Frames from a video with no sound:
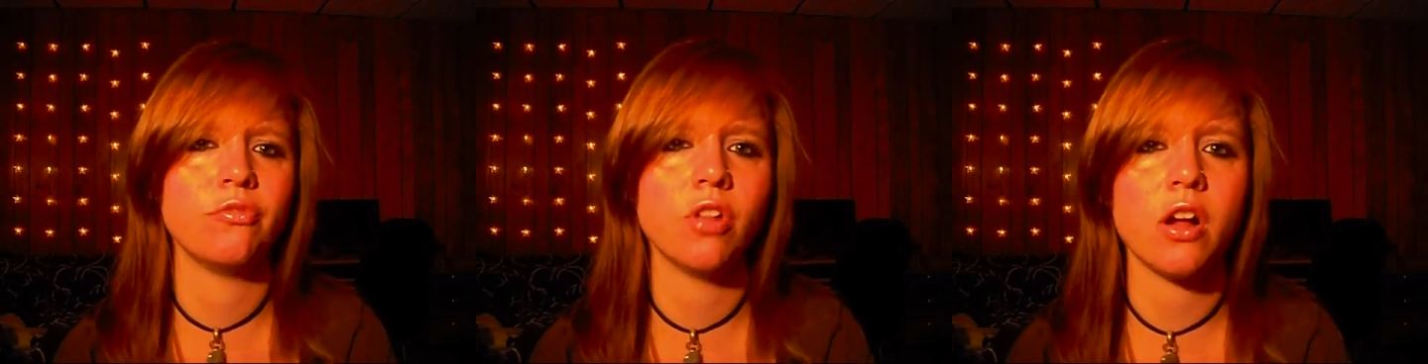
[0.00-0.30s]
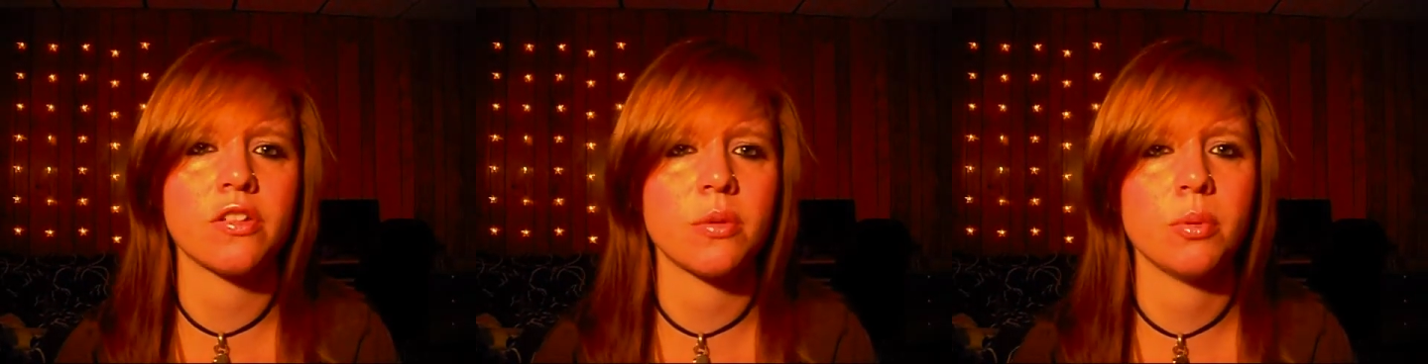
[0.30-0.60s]

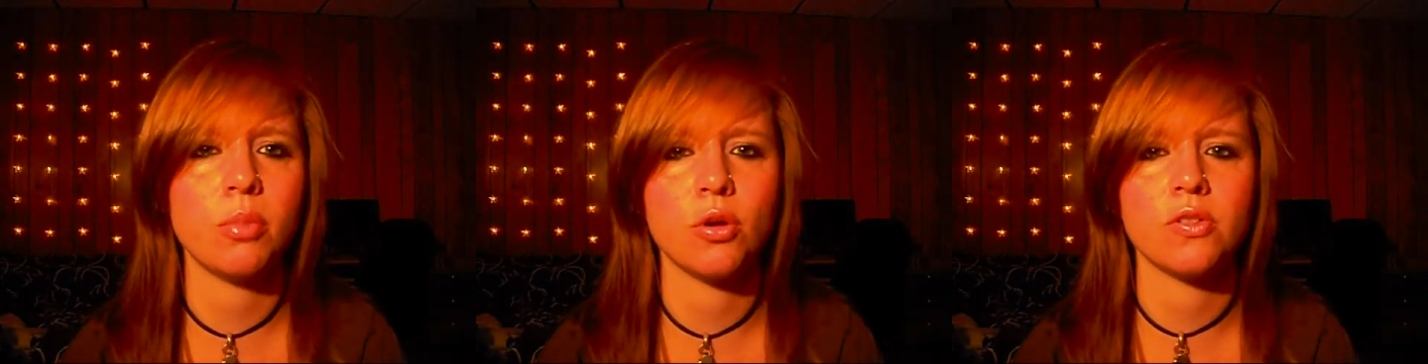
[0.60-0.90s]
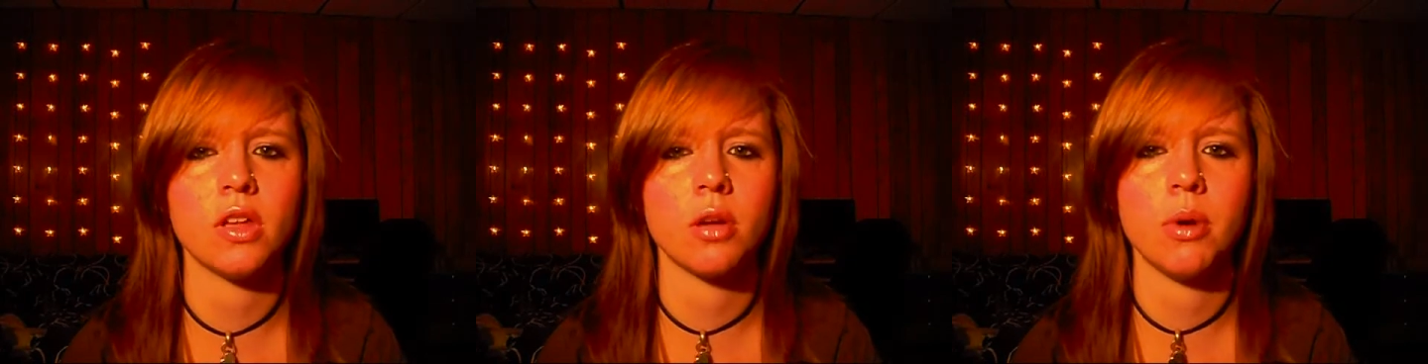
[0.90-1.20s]
vlogs I've been
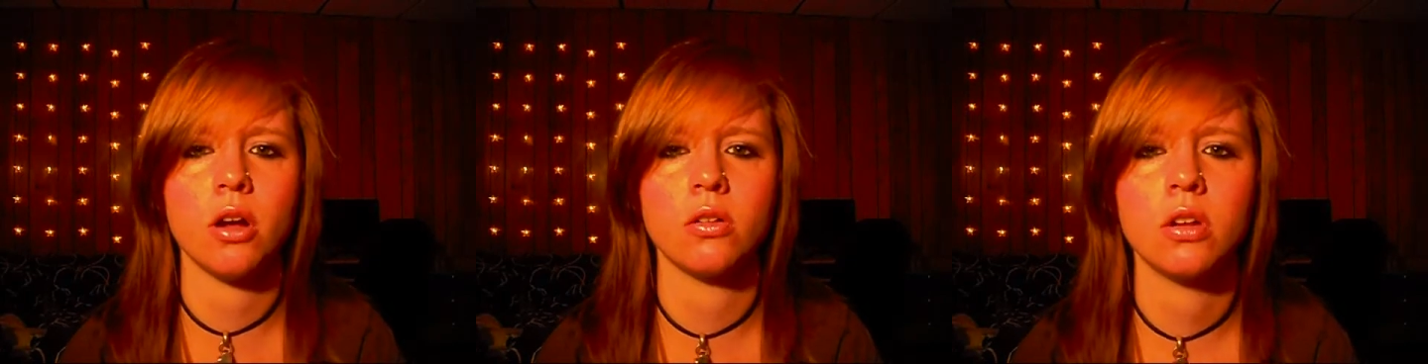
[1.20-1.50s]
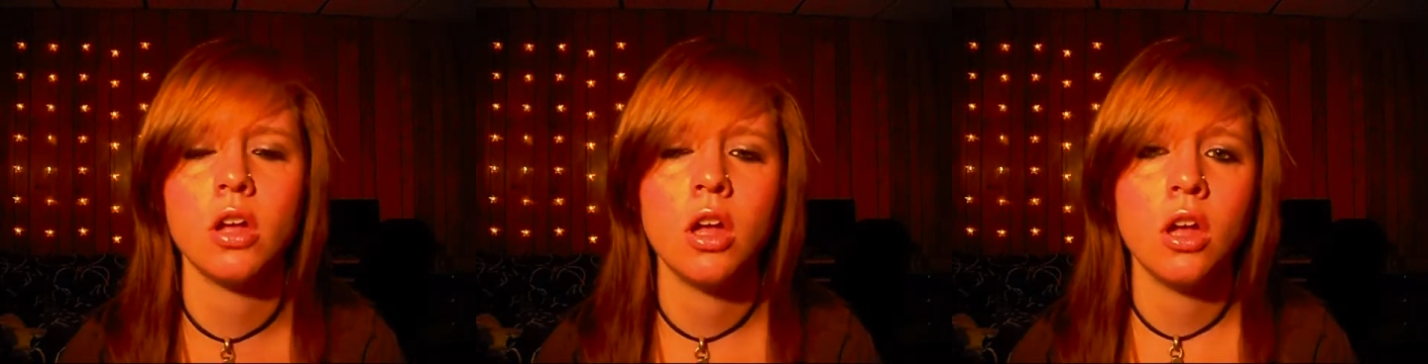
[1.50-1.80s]
posting about
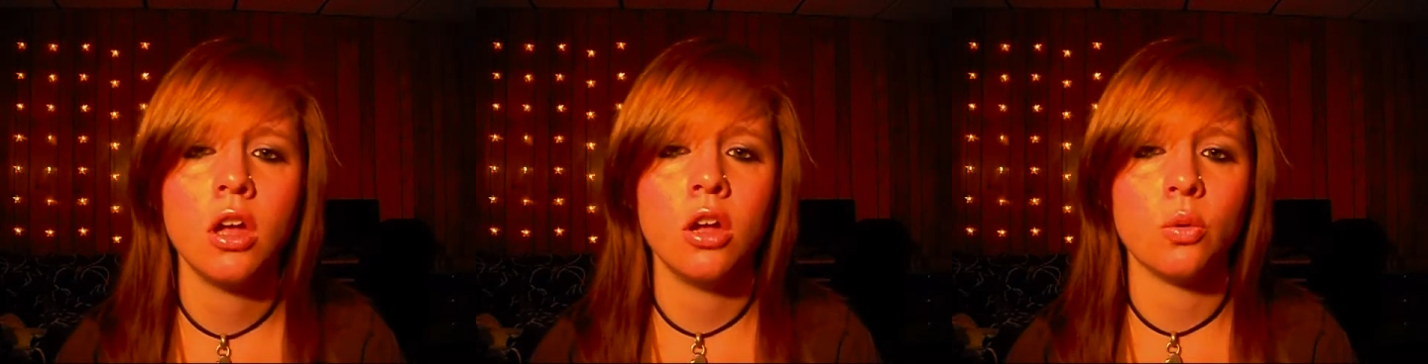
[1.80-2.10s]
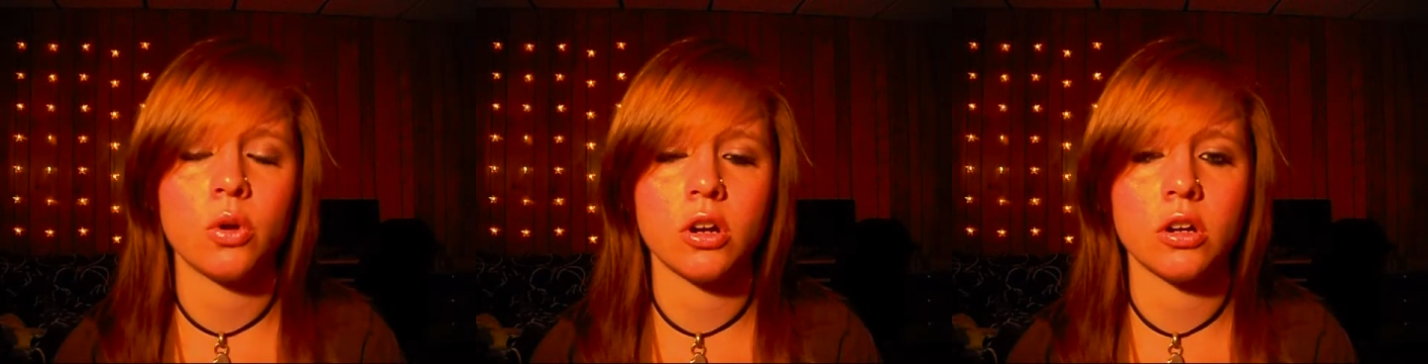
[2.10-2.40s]

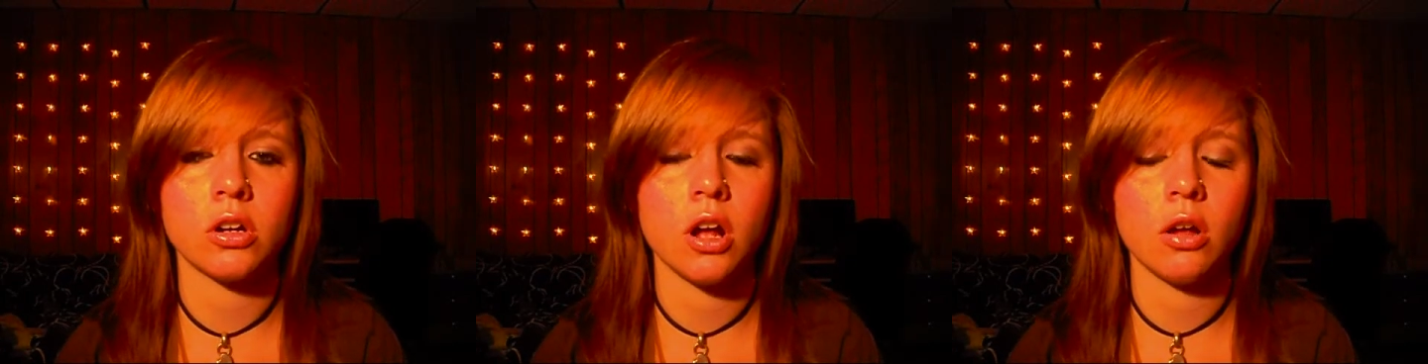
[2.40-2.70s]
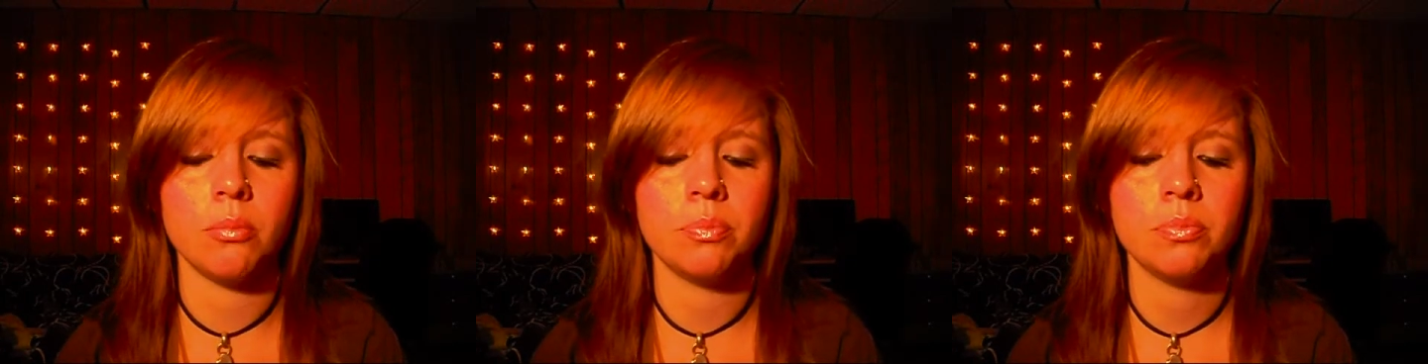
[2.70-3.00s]
were
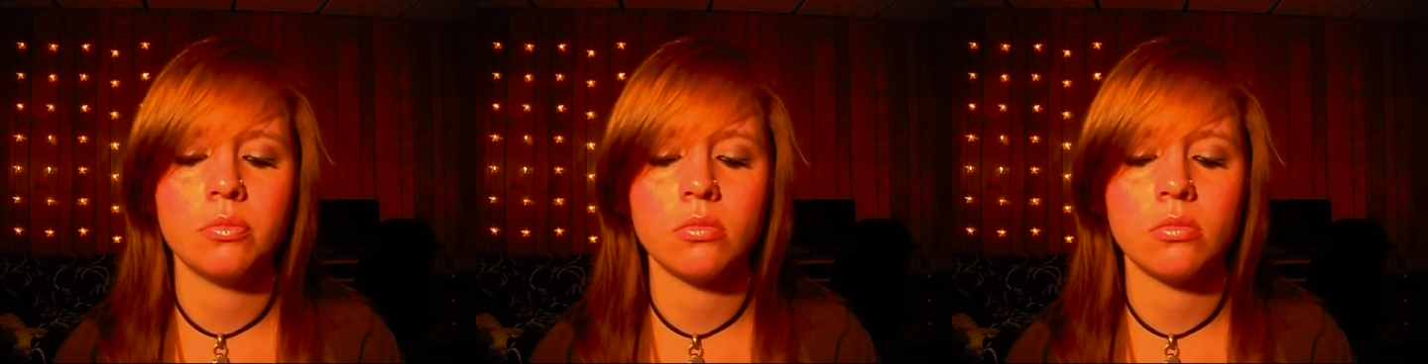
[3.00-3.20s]
um,